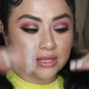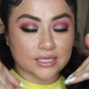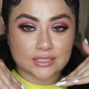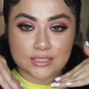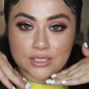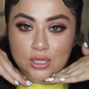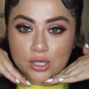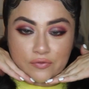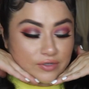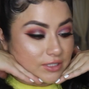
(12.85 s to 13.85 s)
This is a
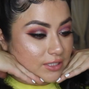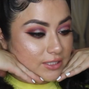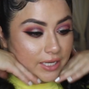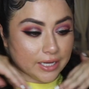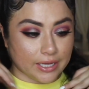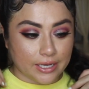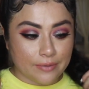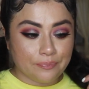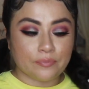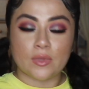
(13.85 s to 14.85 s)
look for
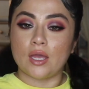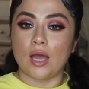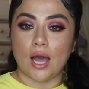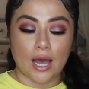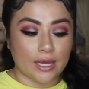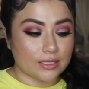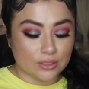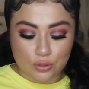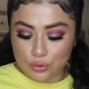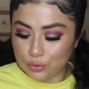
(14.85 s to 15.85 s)
today. I
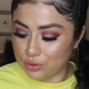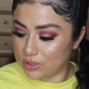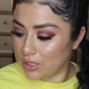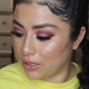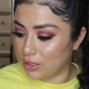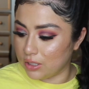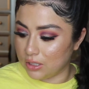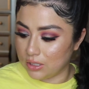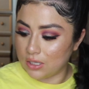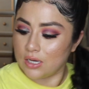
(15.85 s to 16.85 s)
used
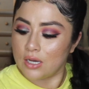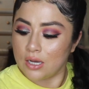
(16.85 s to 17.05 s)
the